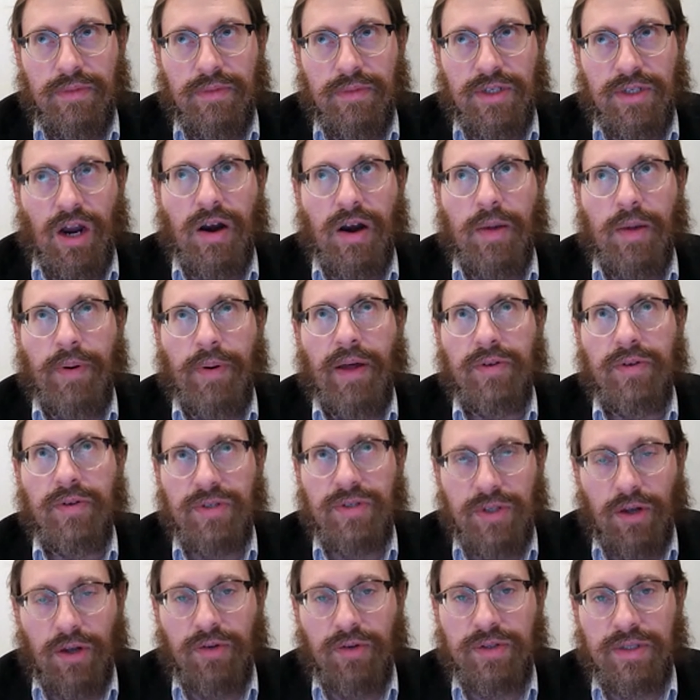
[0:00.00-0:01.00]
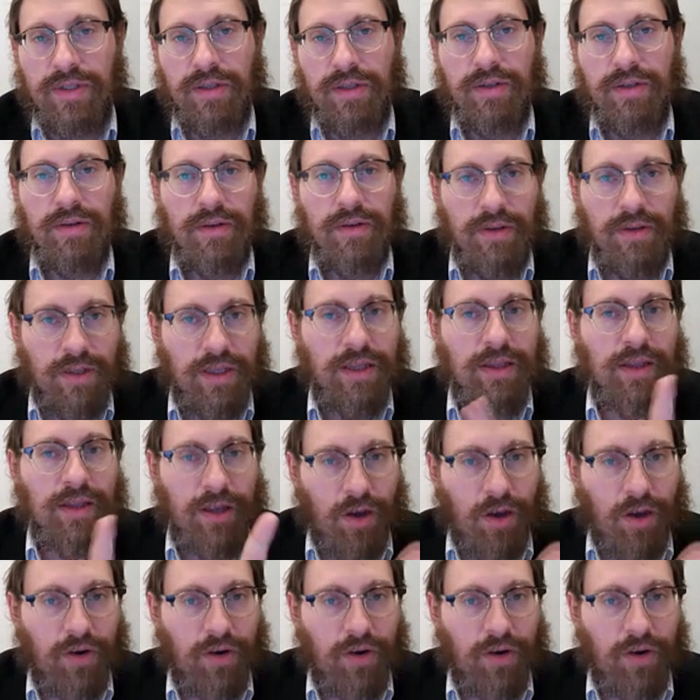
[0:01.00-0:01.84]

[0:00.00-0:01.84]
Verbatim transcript: Sorry, upon those stones. The